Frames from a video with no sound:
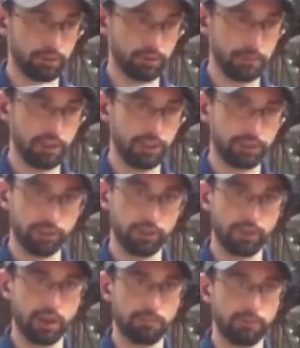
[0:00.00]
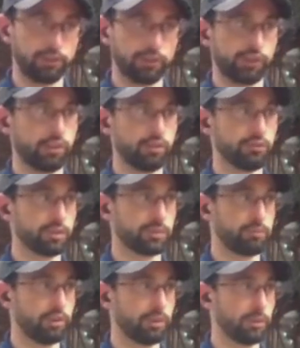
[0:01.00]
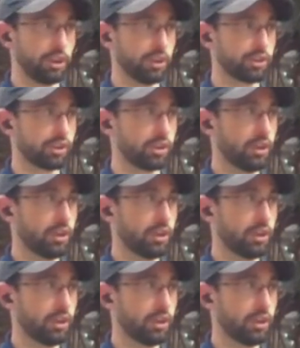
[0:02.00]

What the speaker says: limited to tropical zones pretty much.